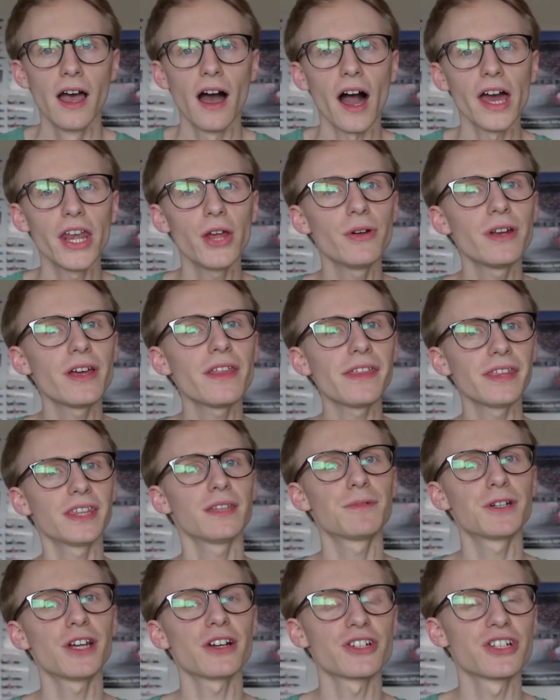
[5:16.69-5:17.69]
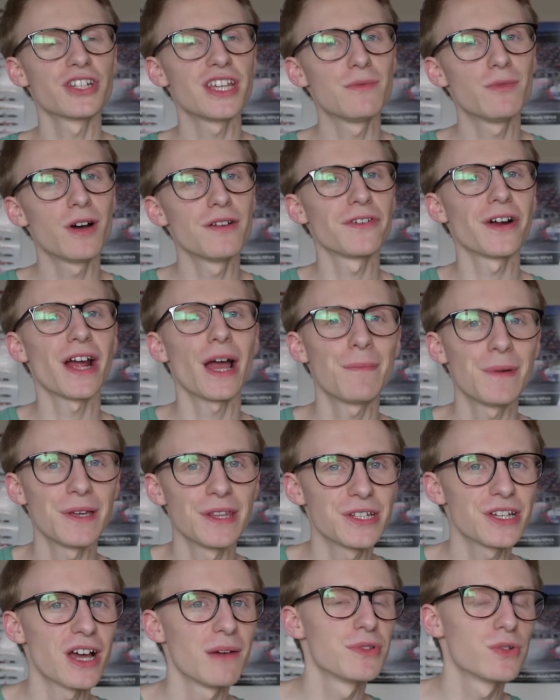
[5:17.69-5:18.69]
I know another thing the production team weren't very happy at
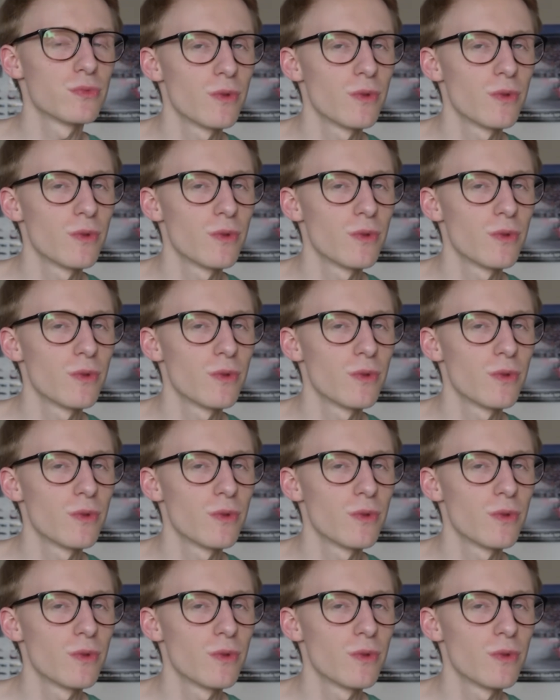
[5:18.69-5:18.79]
the time as